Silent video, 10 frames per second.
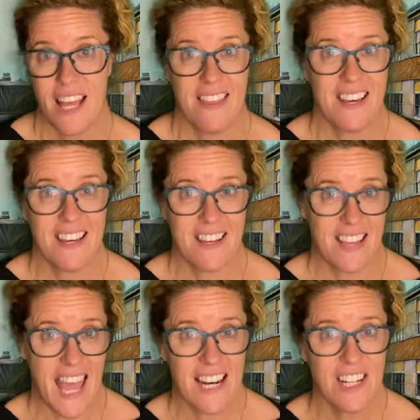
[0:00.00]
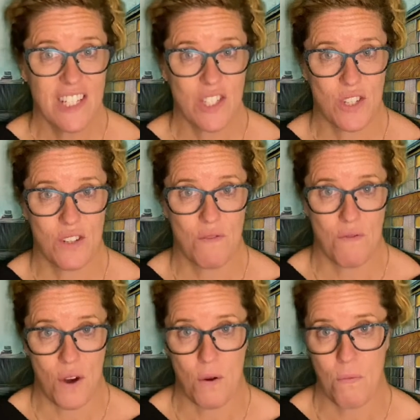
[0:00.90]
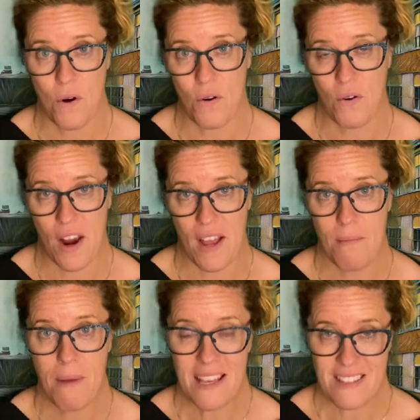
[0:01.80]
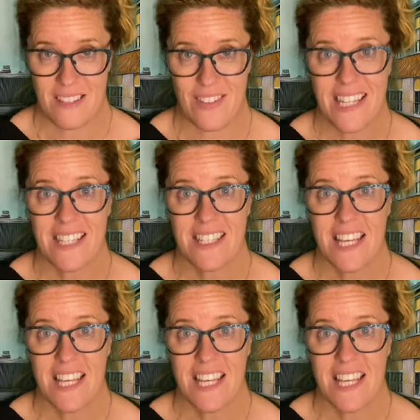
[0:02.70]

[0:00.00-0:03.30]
The Canada Student Vote program by CIVIX